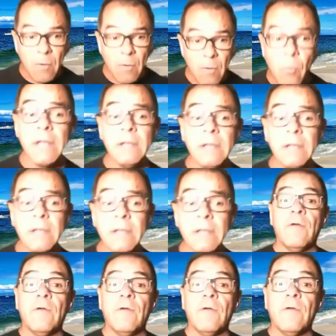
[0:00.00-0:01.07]
Number 1,
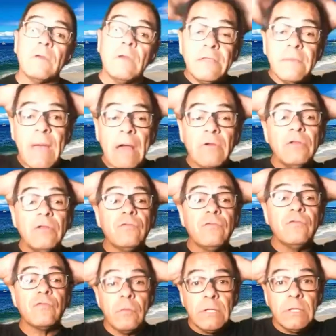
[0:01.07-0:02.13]
folks, it's about
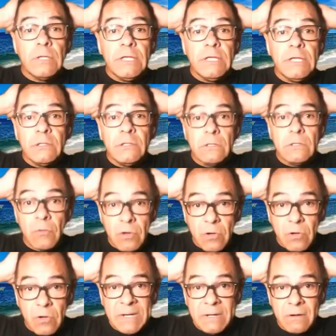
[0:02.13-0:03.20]
controlling your
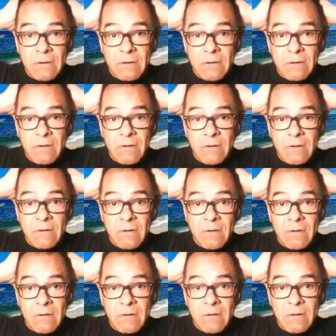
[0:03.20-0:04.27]
career, our
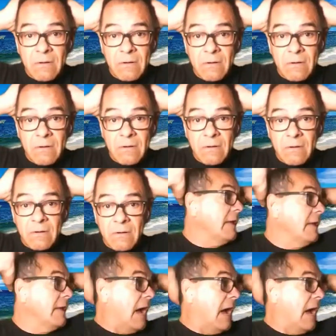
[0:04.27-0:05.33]
career.
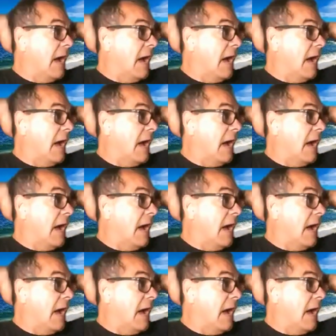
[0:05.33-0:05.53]
Like